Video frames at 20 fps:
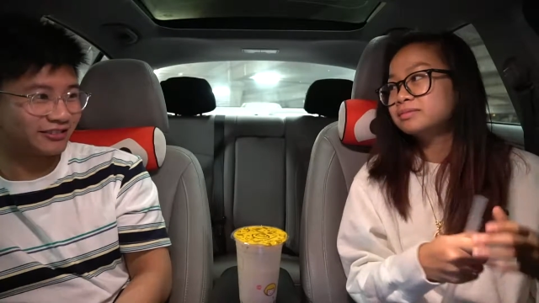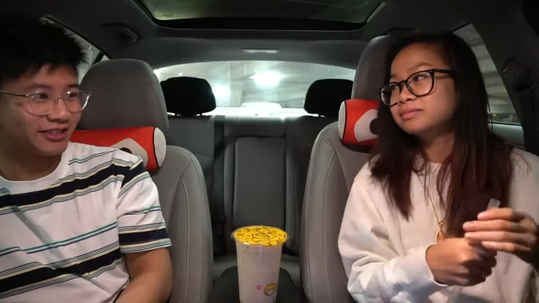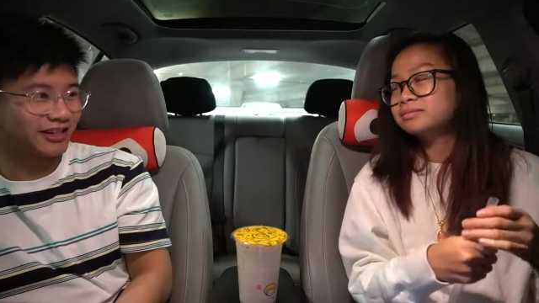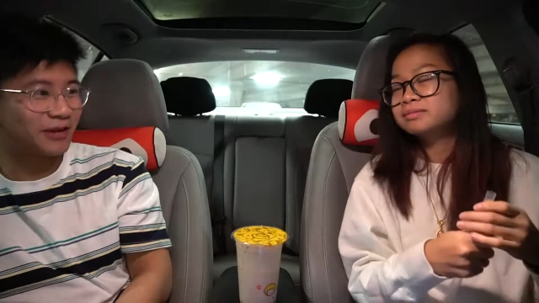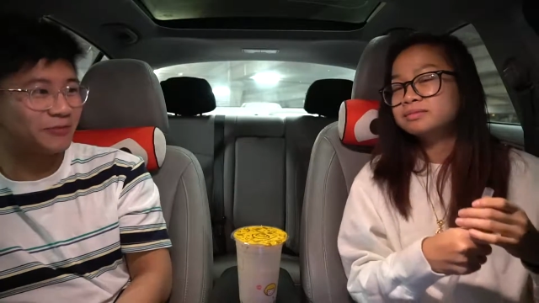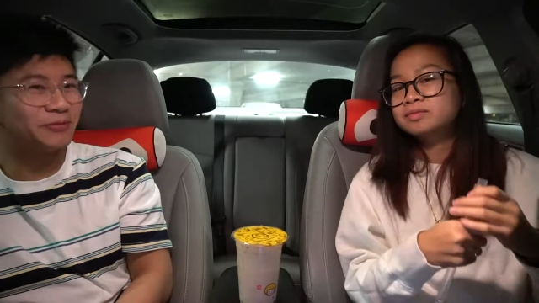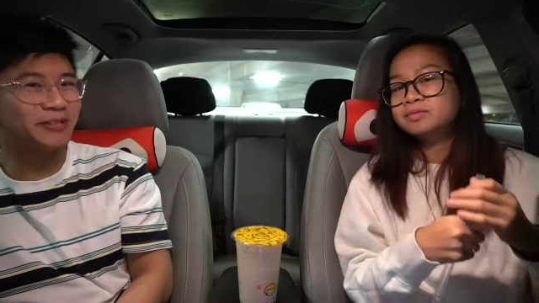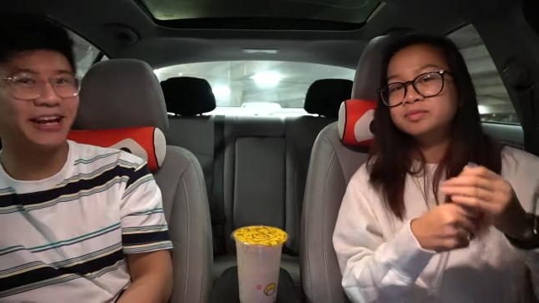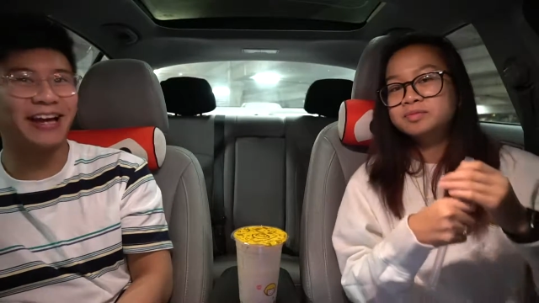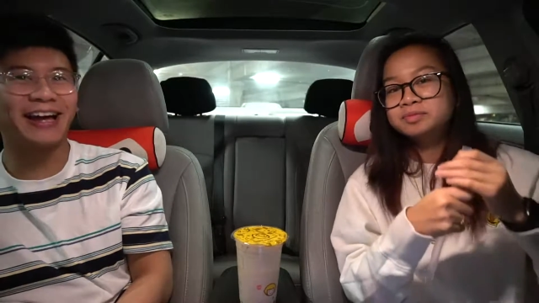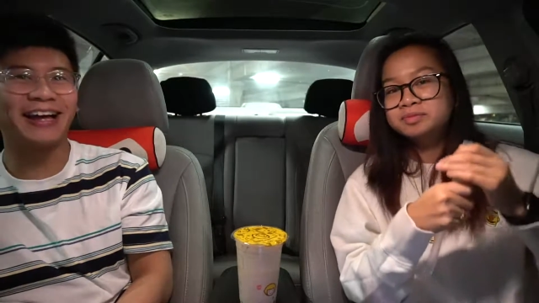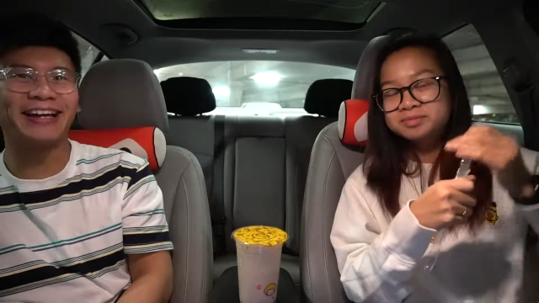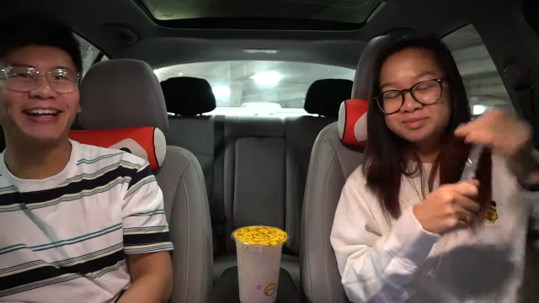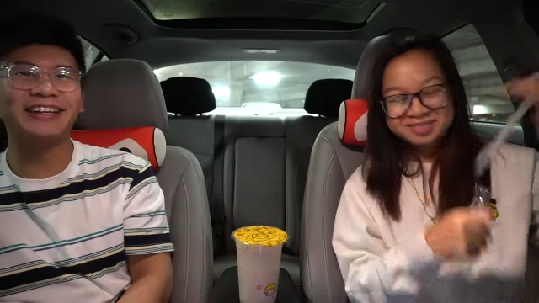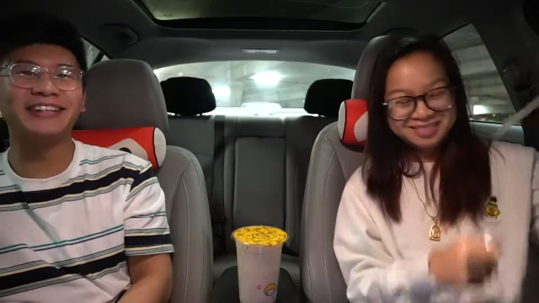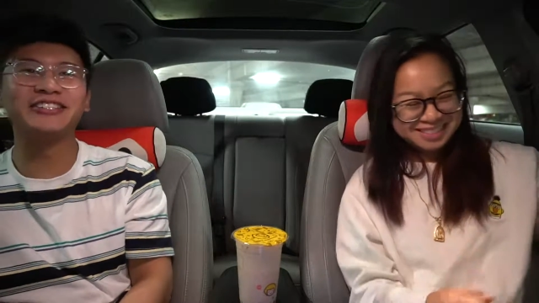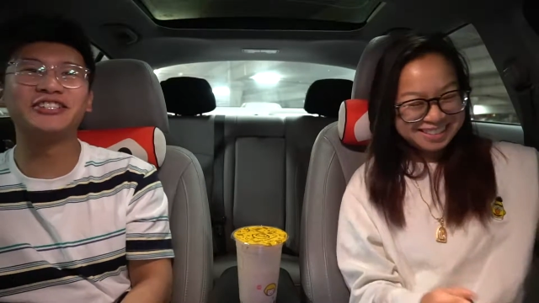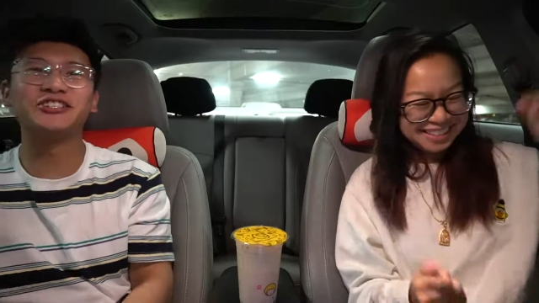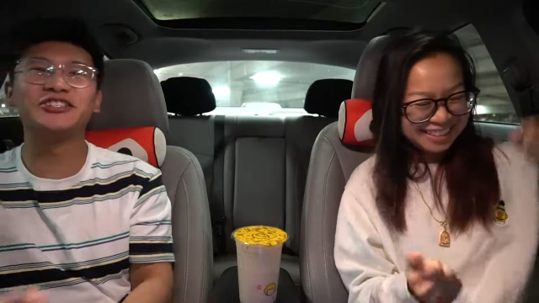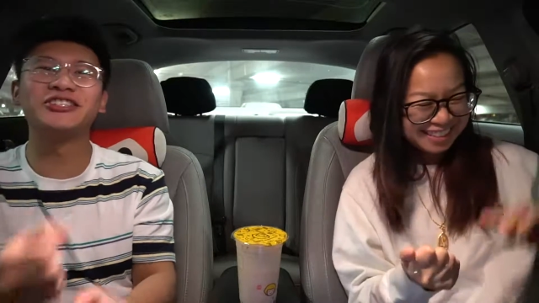Speaker 1: I'm dead.
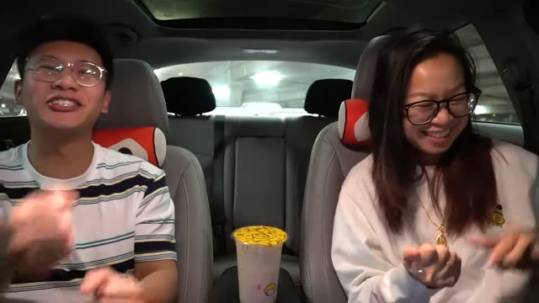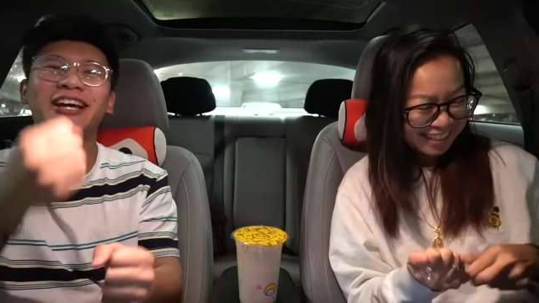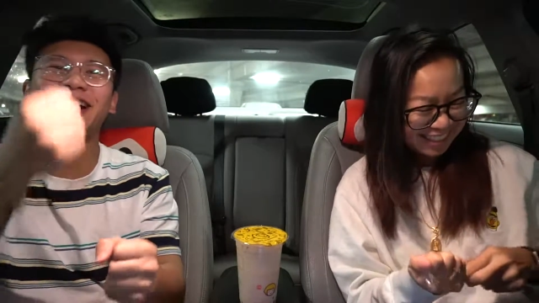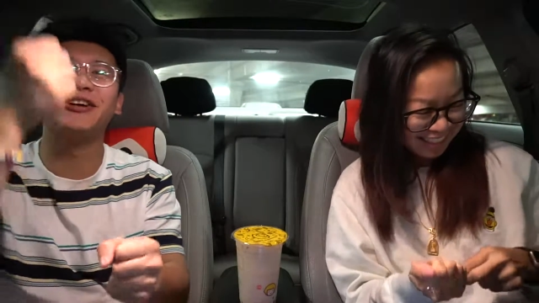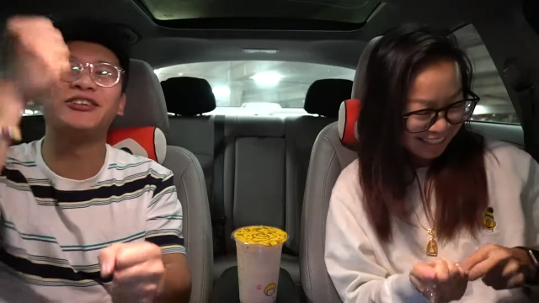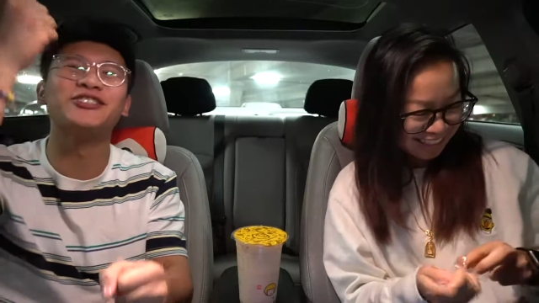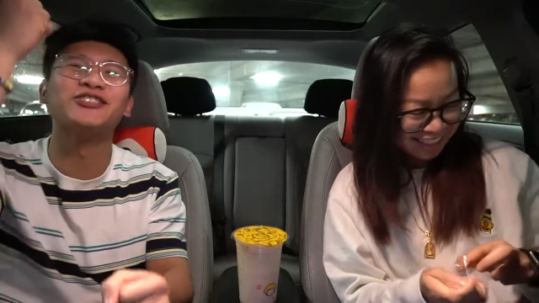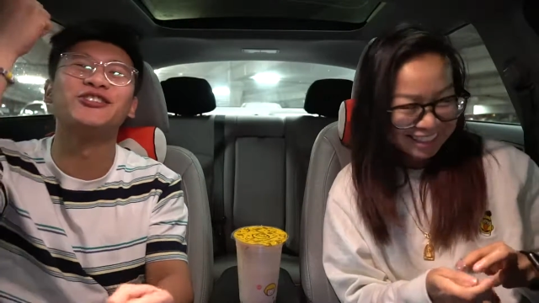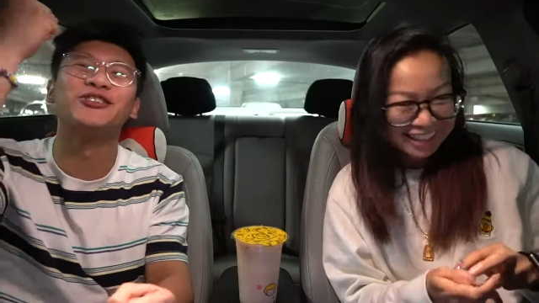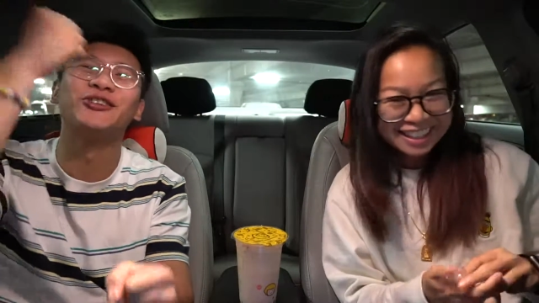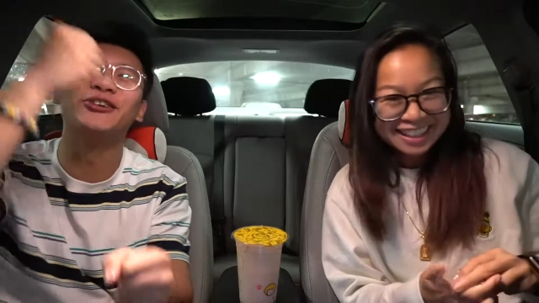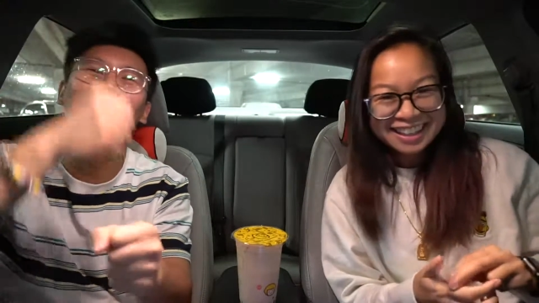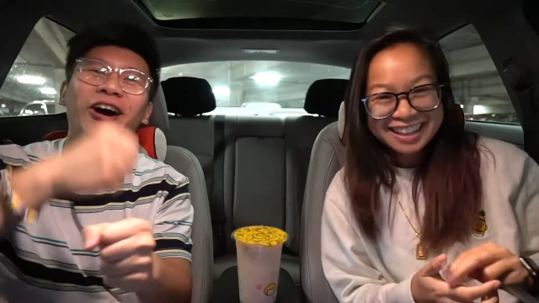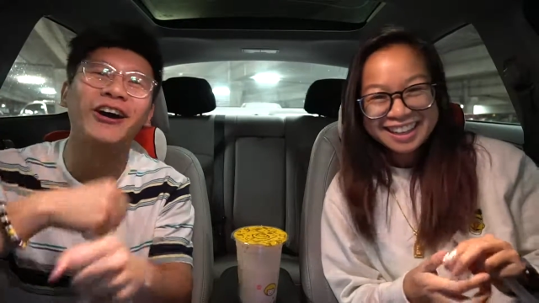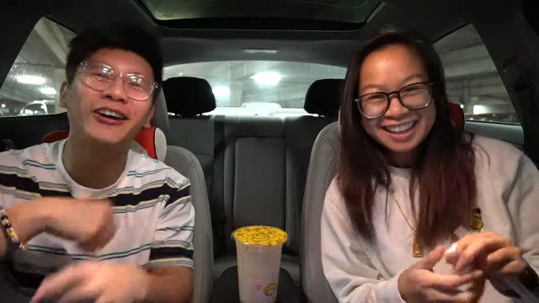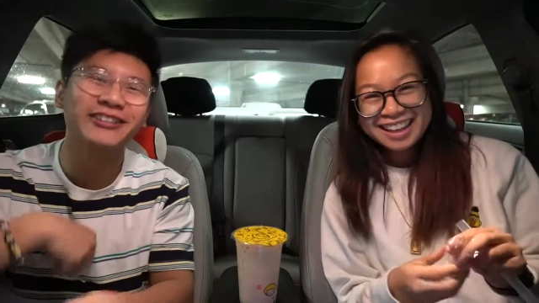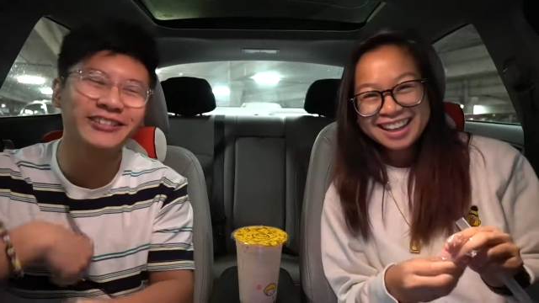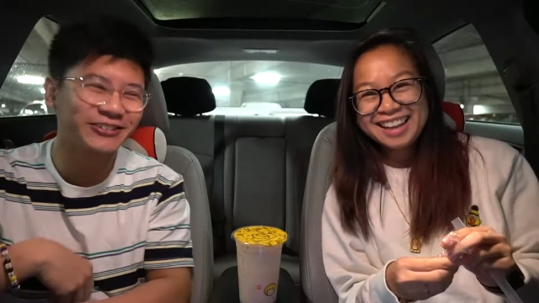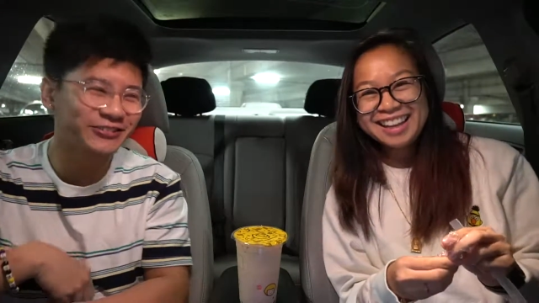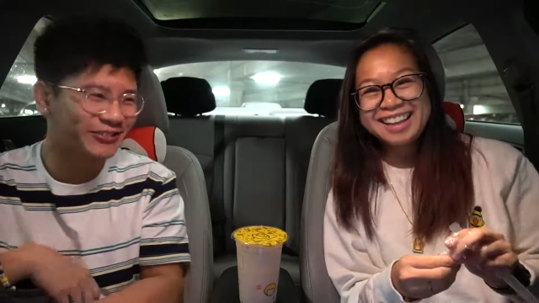Did you see how
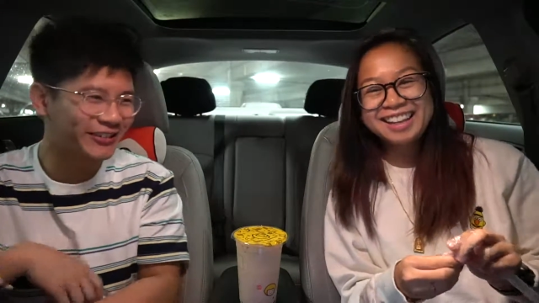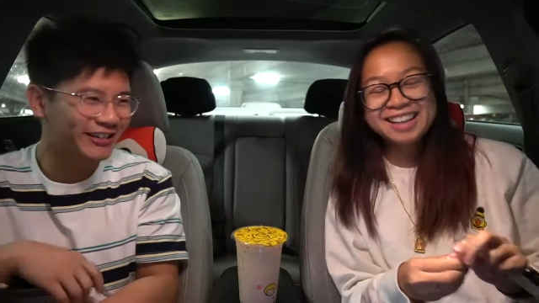strong she